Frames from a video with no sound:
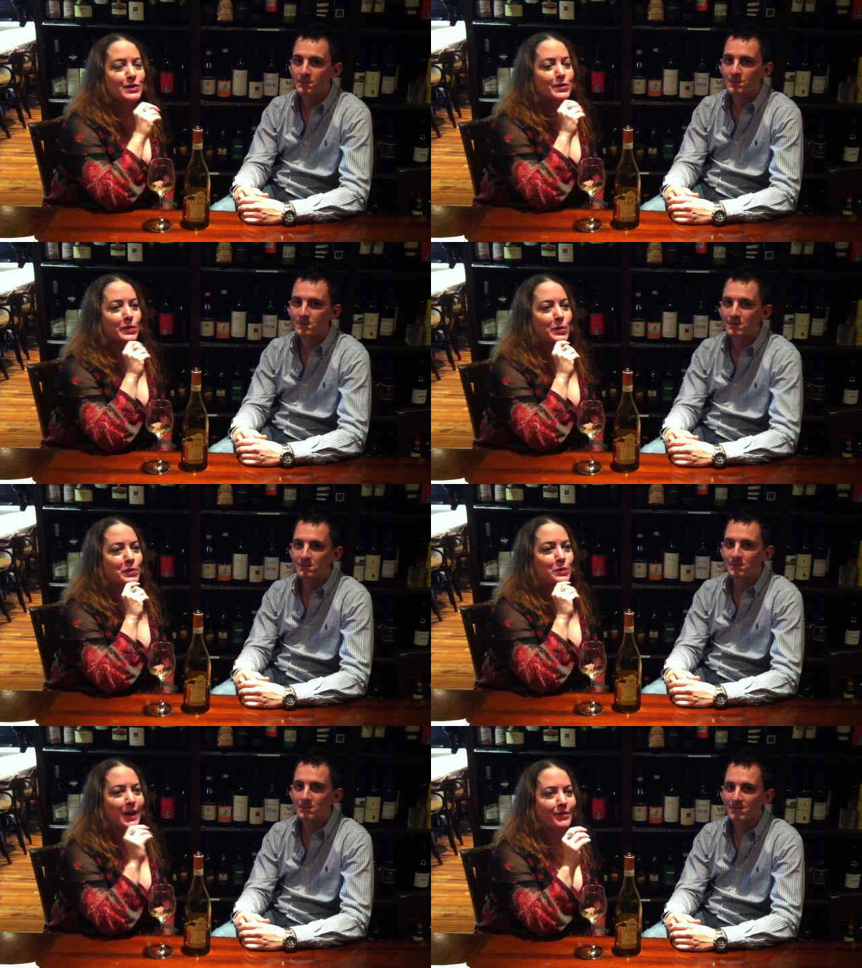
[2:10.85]
Speaker 1: So
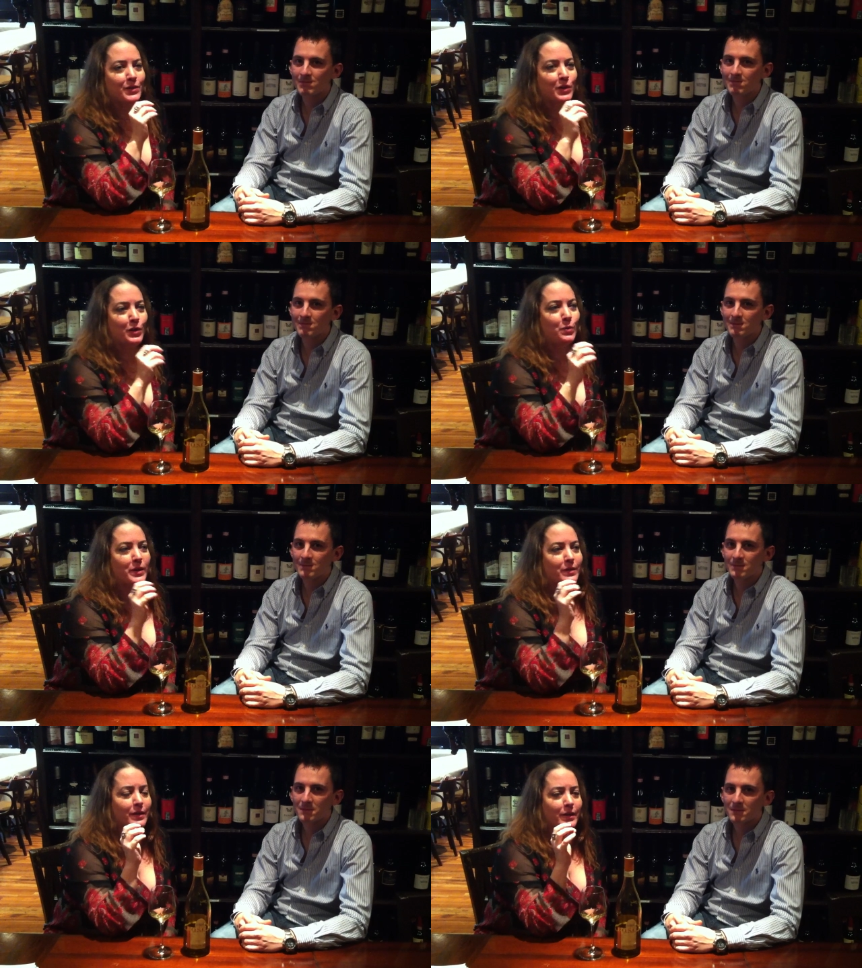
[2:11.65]
you have to go
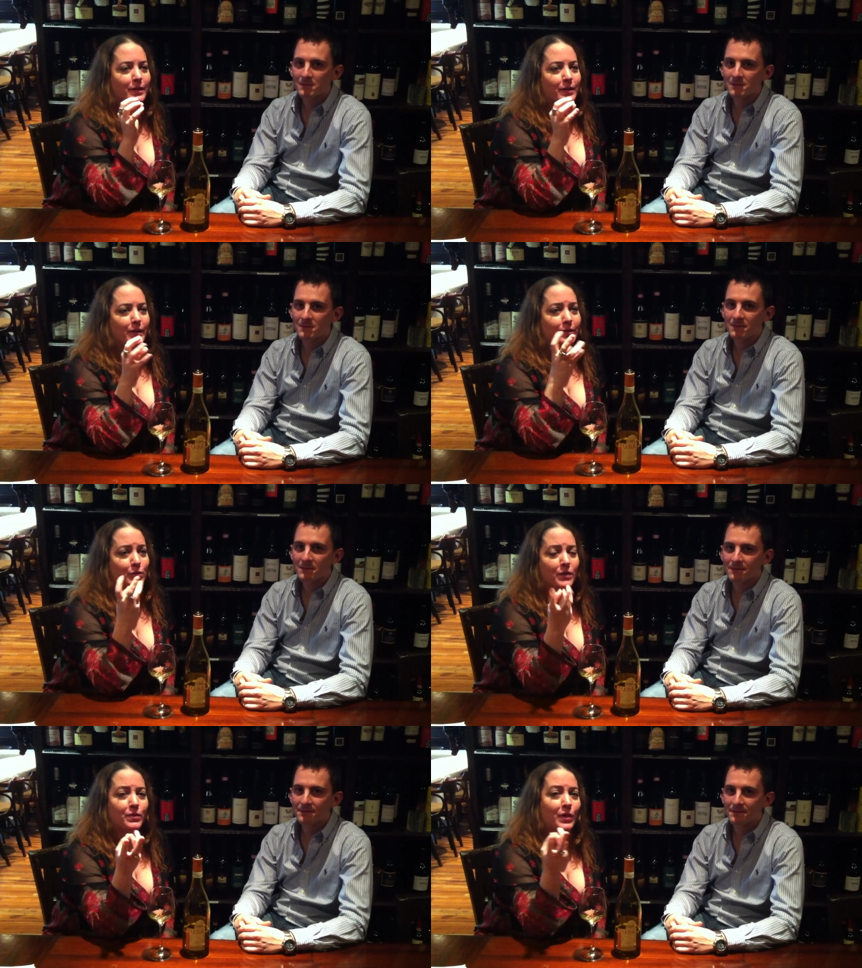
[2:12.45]
with a
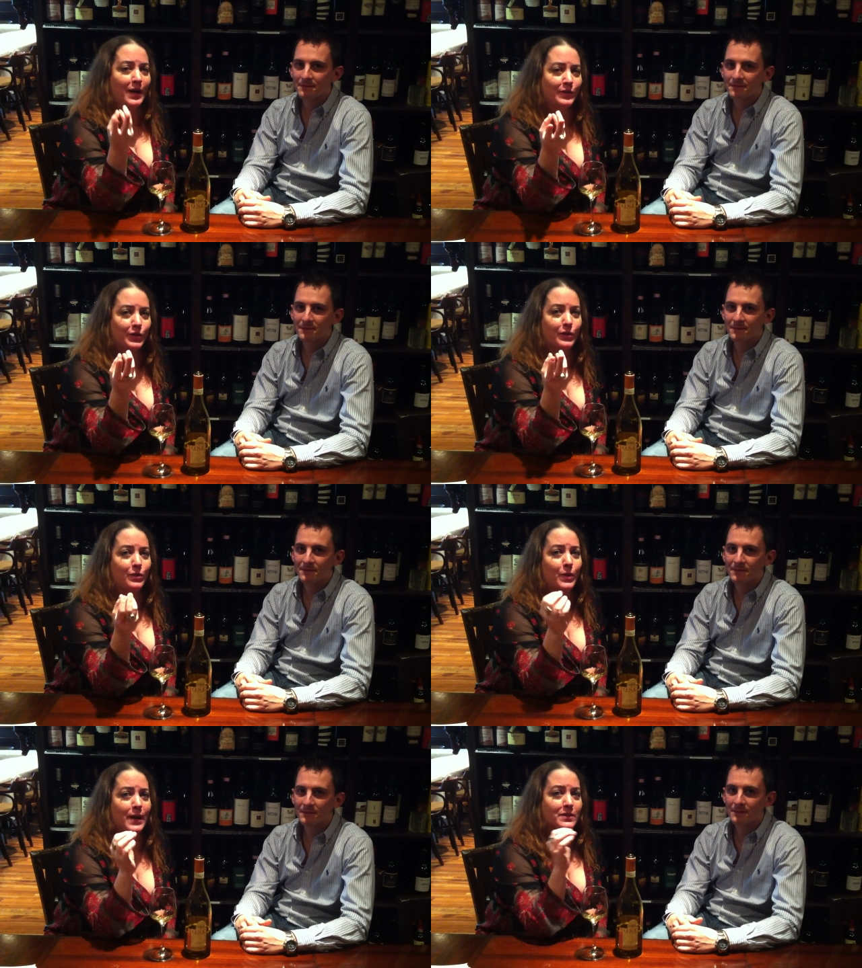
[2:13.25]
truffle
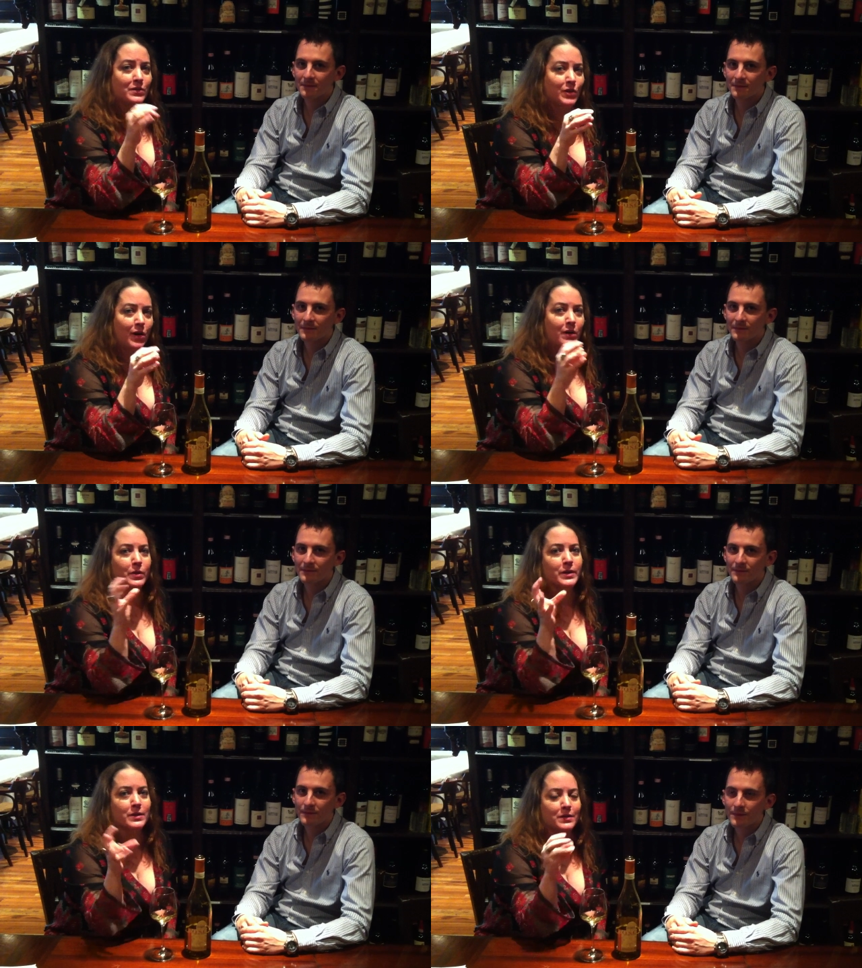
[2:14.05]
hunter who has a dog
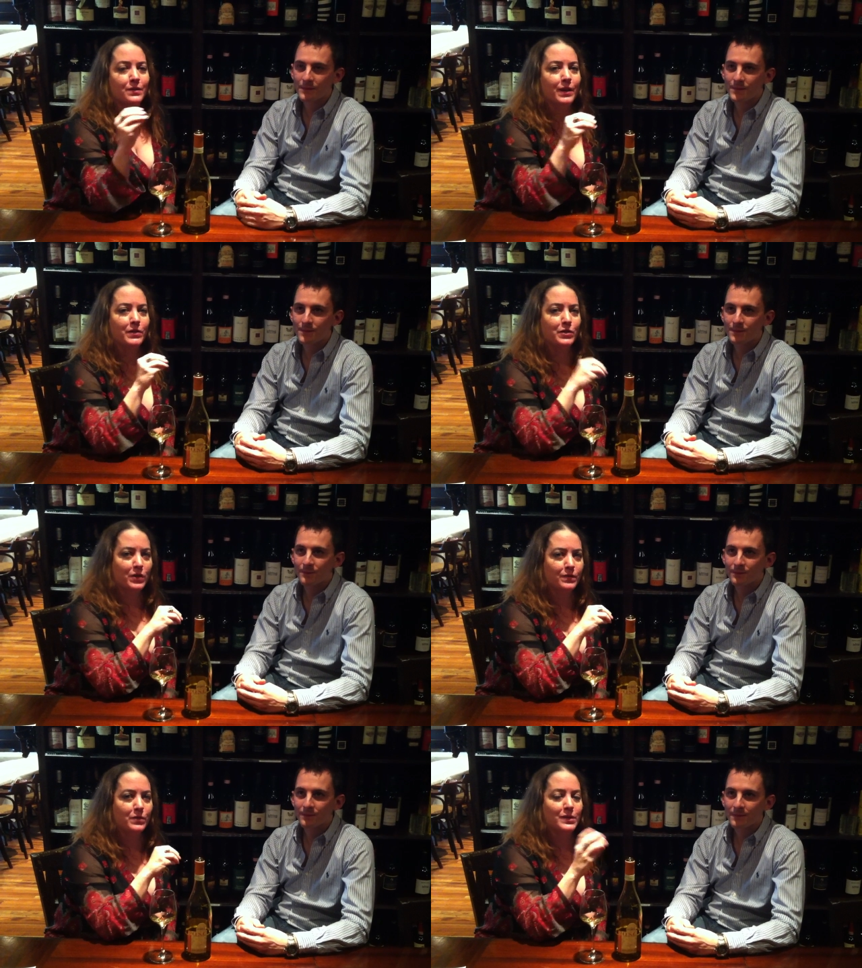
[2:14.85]
who can sniff out the
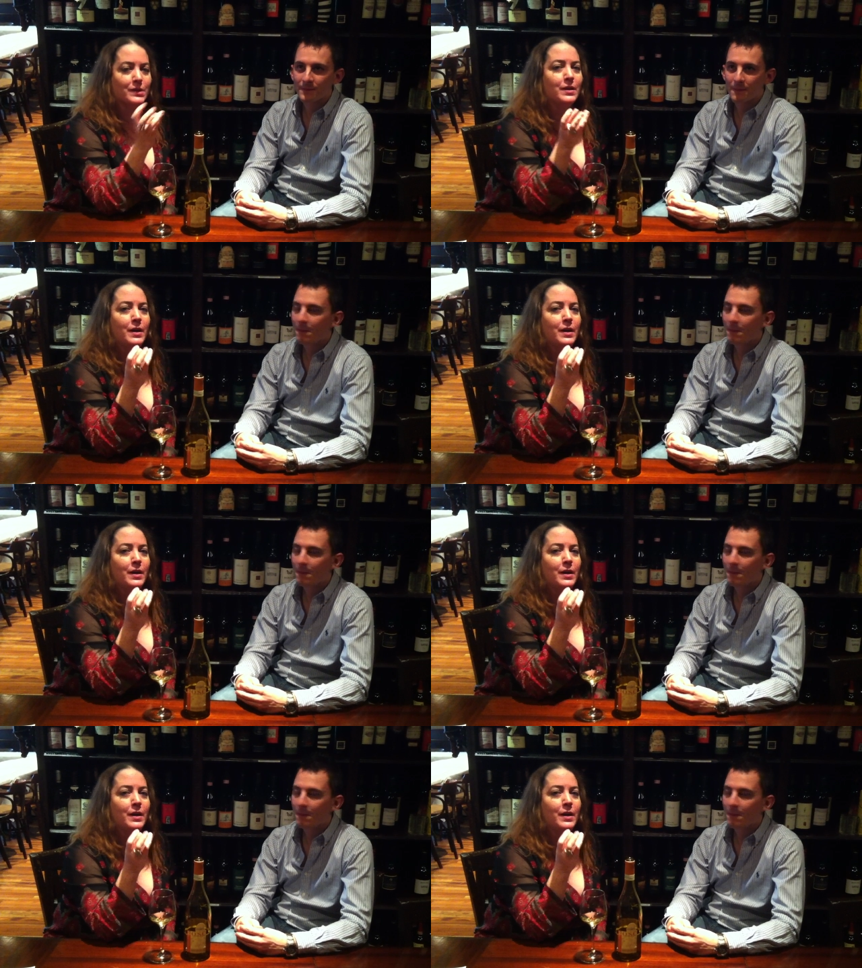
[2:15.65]
truffles.